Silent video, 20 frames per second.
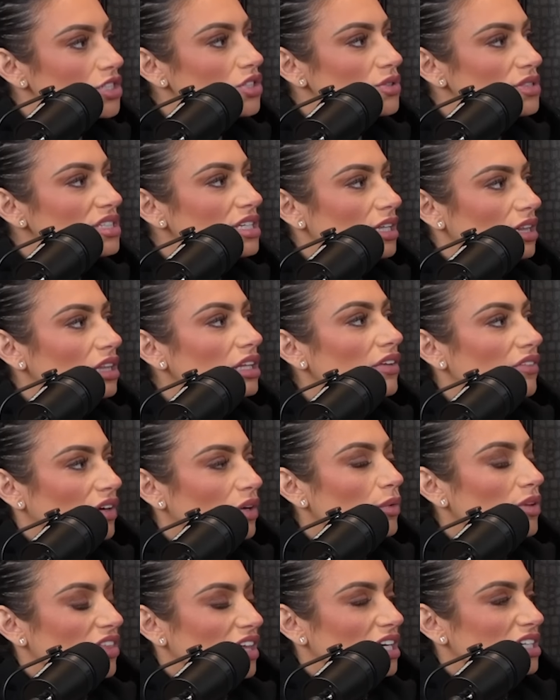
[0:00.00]
So it's like
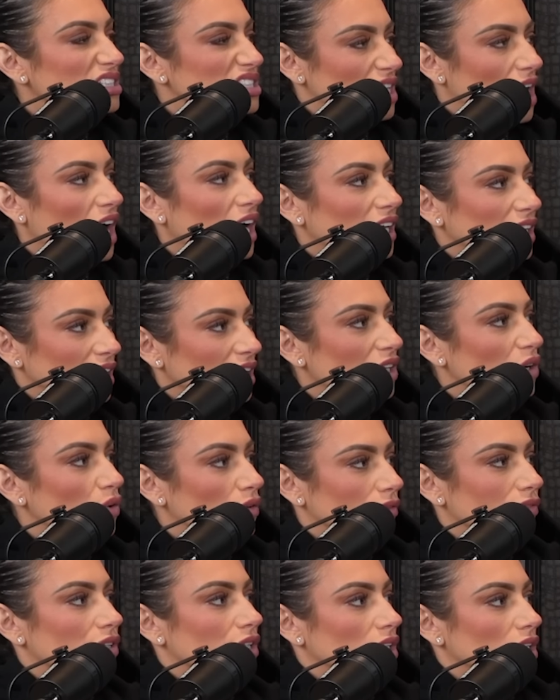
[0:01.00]
living with anxiety
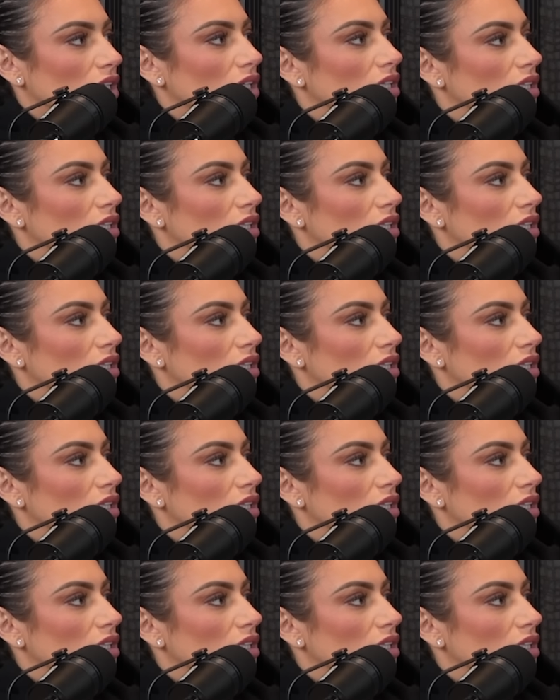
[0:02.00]
over.